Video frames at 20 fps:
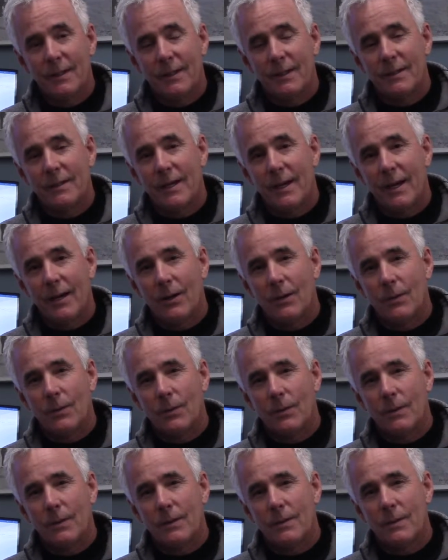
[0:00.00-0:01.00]
Now,
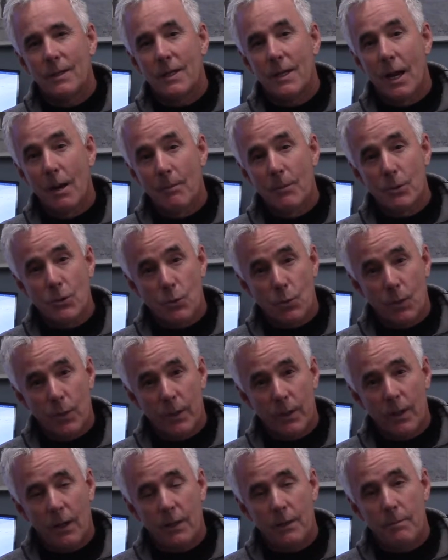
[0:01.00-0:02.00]
the numbers
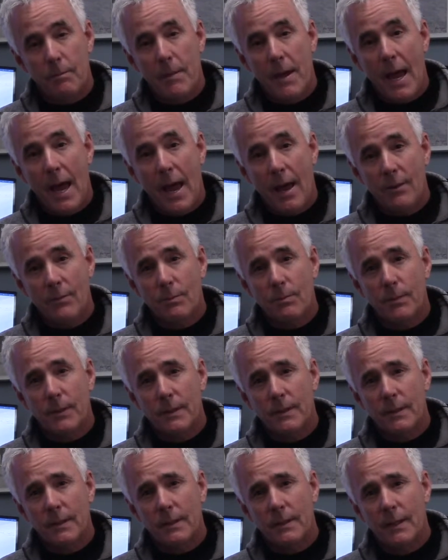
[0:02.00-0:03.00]
work on math,
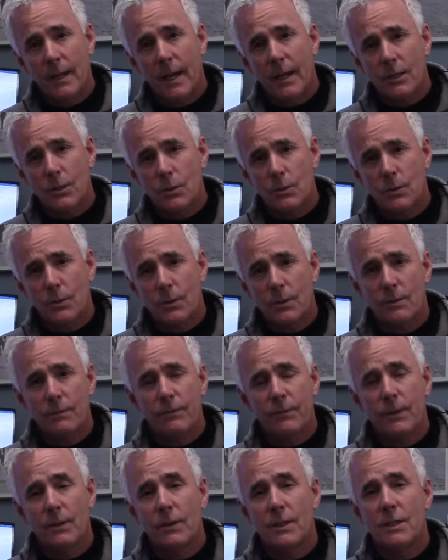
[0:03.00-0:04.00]
but in actual
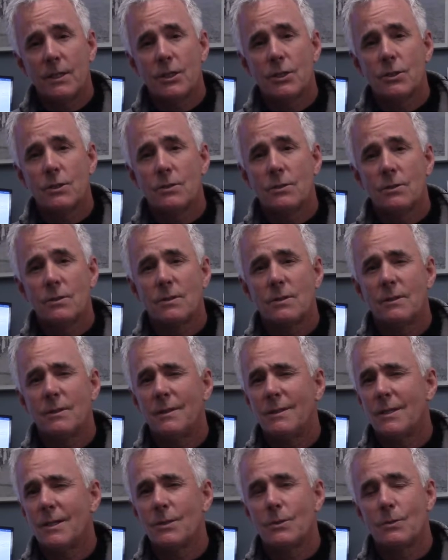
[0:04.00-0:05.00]
field conditions,
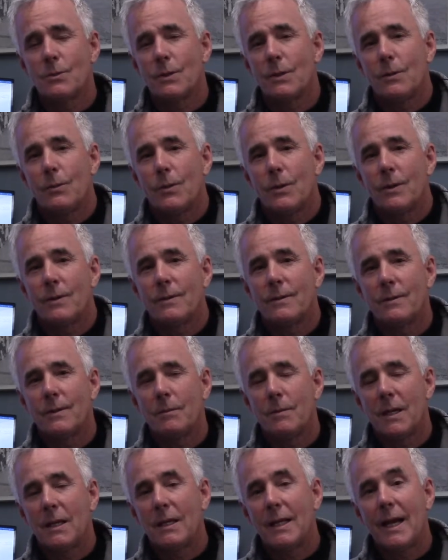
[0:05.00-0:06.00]
it doesn't really work. I
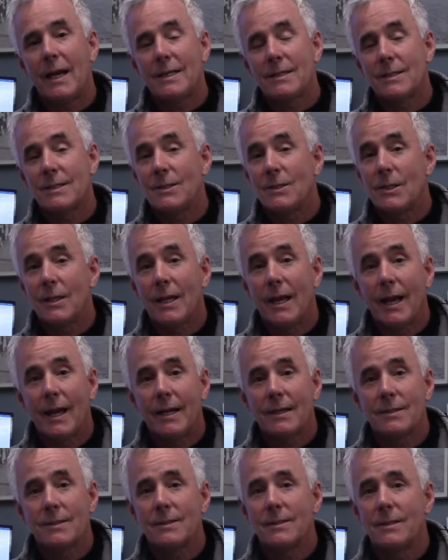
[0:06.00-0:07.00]
mean, glass is
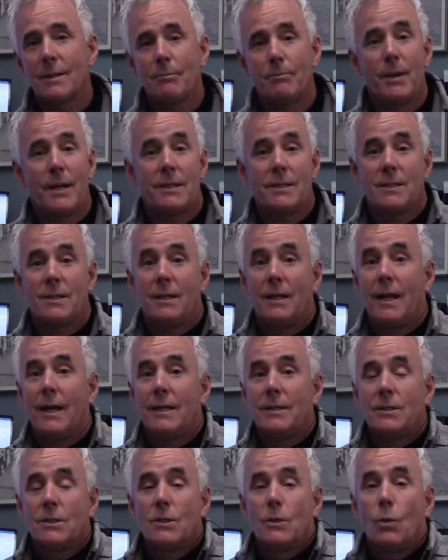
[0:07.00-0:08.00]
glass. The best
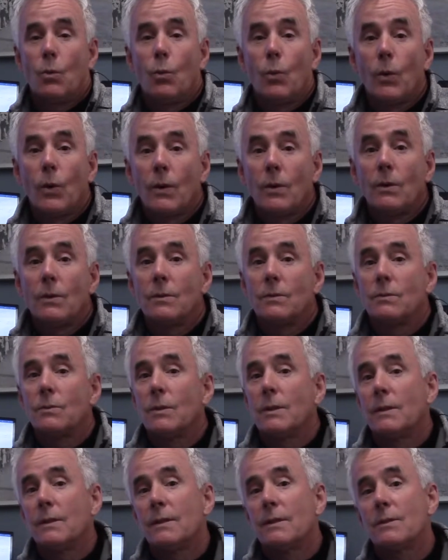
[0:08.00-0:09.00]
glass in the world
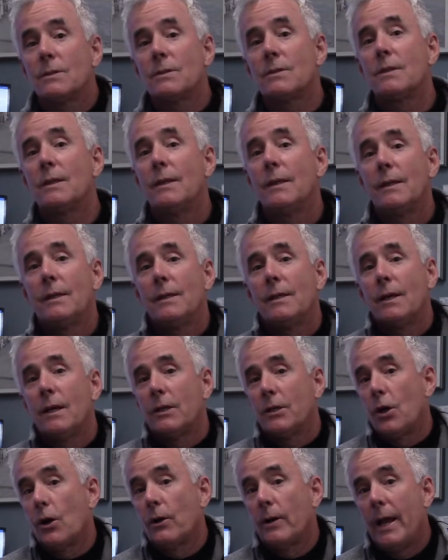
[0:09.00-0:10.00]
really is
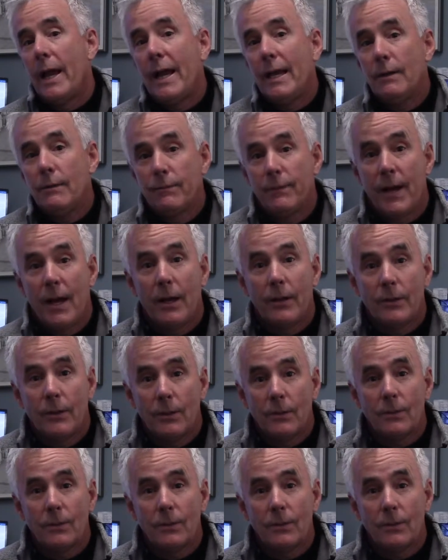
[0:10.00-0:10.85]
an R8 value.